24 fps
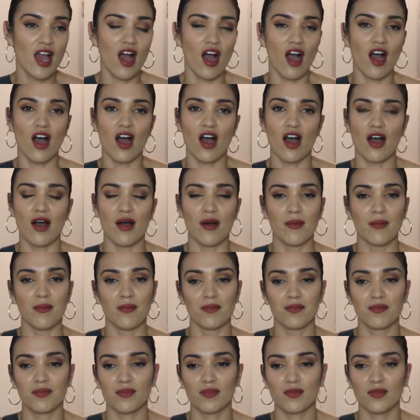
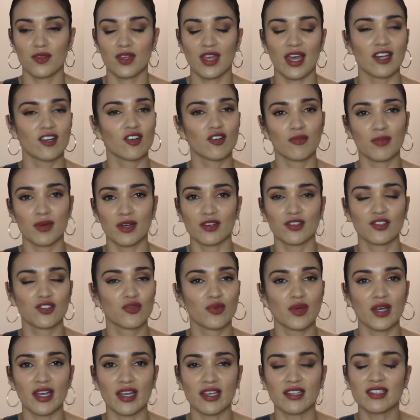kettlebell
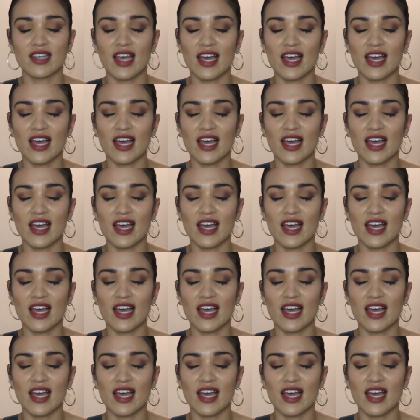swings,